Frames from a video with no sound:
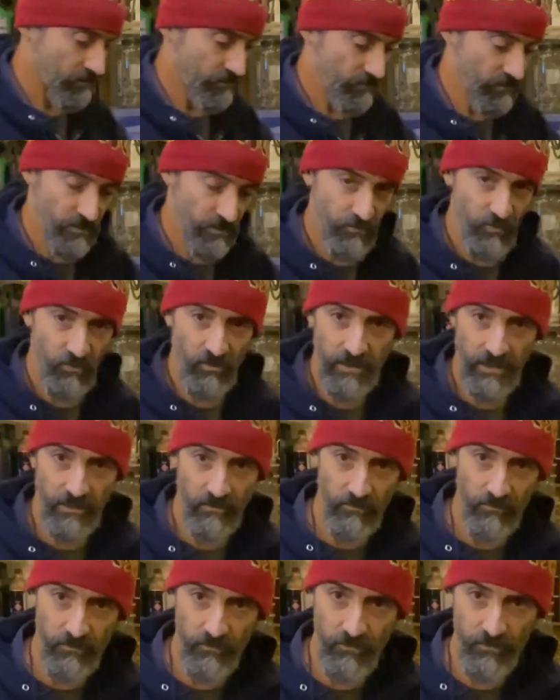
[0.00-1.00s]
just pull out
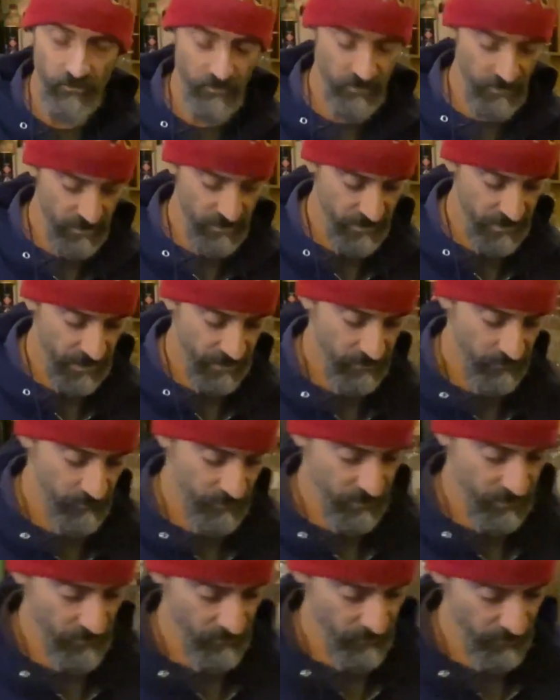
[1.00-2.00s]
all the drawers and stack them
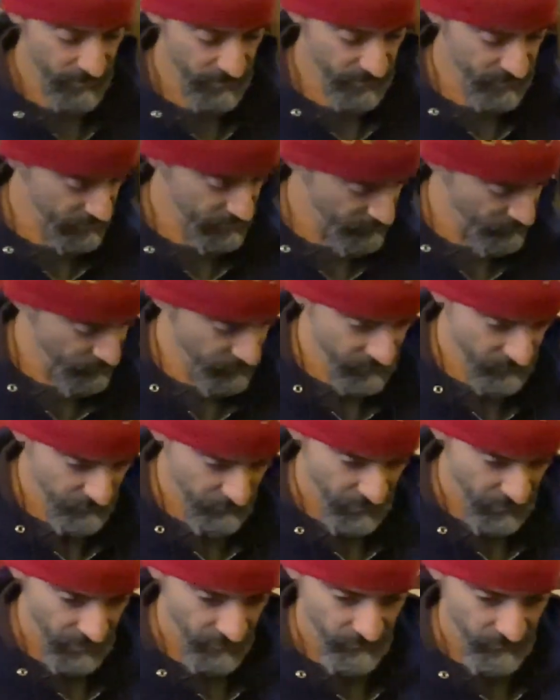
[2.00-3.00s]
so that I can tip this
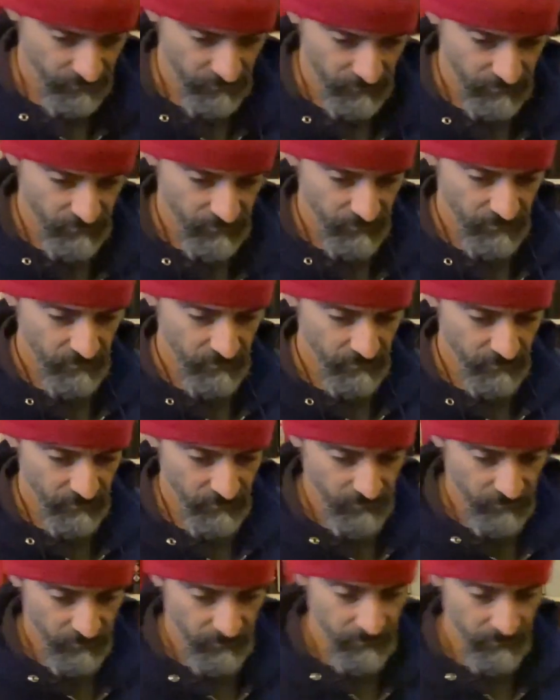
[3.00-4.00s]
back
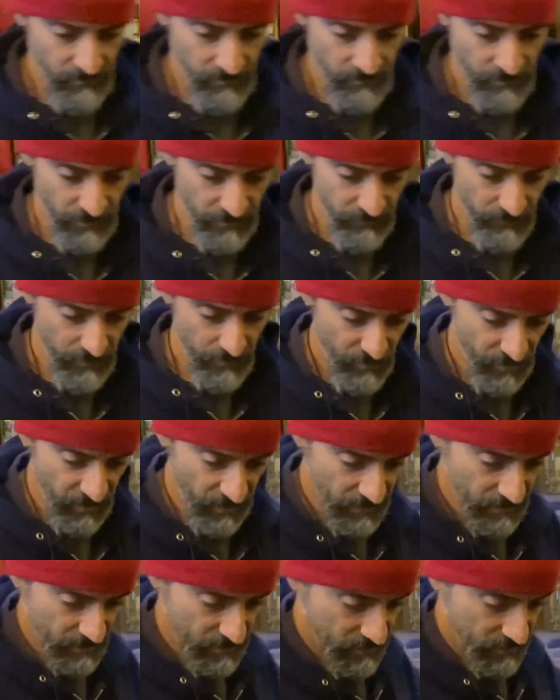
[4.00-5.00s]
and
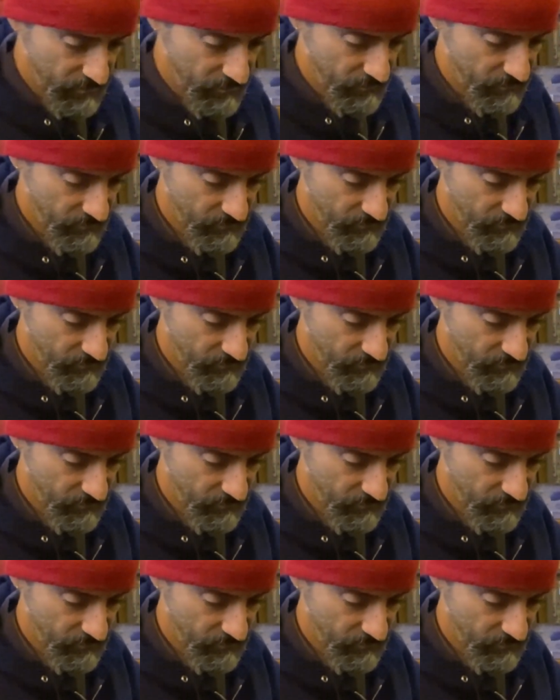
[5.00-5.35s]
replace